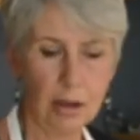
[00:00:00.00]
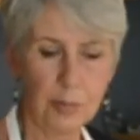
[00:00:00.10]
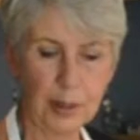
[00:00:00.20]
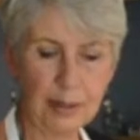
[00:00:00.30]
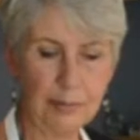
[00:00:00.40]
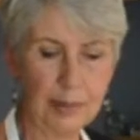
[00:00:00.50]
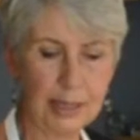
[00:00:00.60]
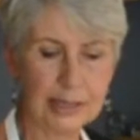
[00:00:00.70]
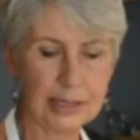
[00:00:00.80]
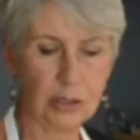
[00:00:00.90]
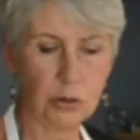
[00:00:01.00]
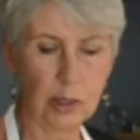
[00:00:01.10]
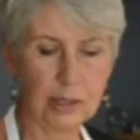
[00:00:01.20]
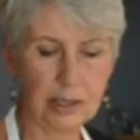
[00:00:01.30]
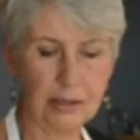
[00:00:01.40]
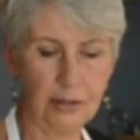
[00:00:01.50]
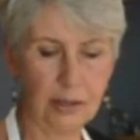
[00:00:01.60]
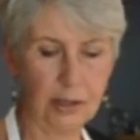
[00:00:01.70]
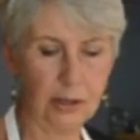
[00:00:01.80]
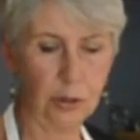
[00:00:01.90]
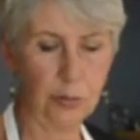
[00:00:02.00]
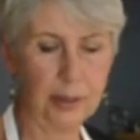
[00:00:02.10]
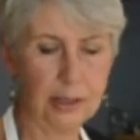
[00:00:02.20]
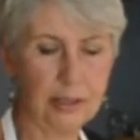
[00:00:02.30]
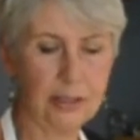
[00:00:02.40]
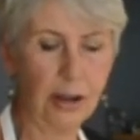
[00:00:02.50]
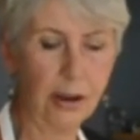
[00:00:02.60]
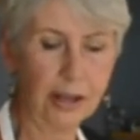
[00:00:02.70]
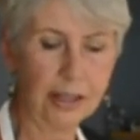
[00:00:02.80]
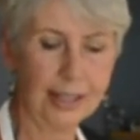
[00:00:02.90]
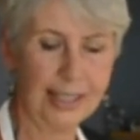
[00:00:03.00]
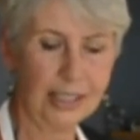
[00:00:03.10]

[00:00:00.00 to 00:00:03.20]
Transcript: but it makes the dressing look a little bit dark.